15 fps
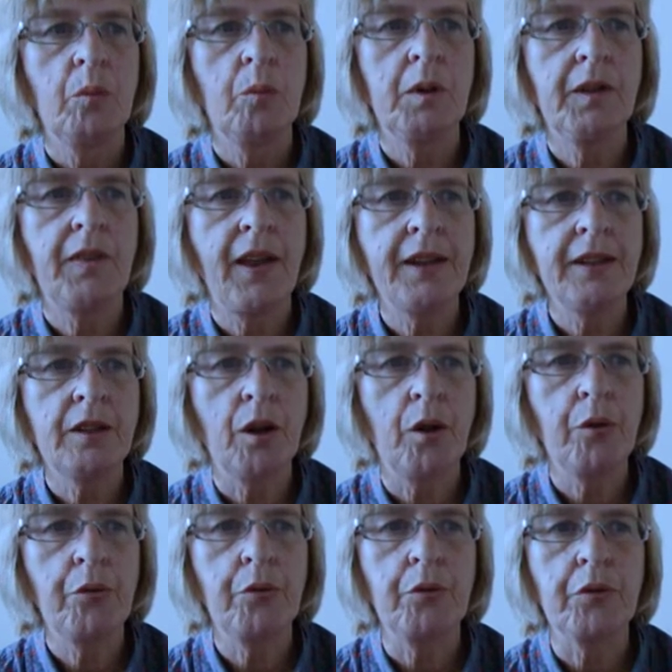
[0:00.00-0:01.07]
We'll then
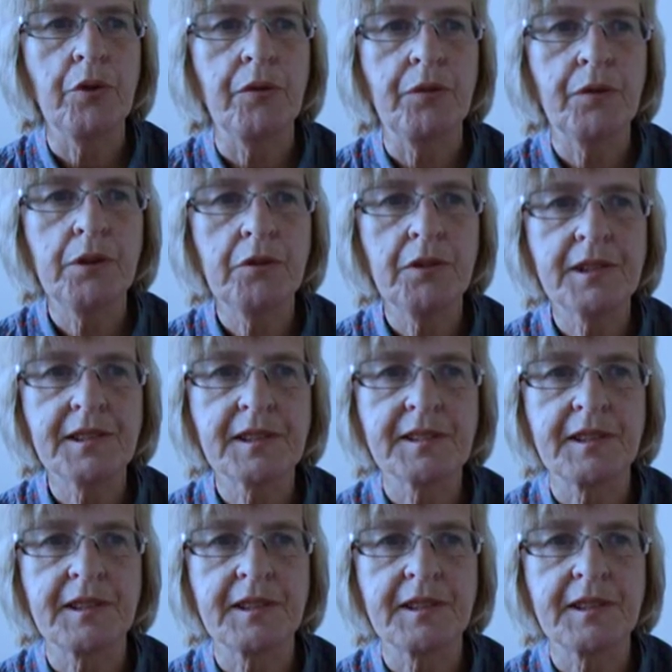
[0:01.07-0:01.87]
go through the full risk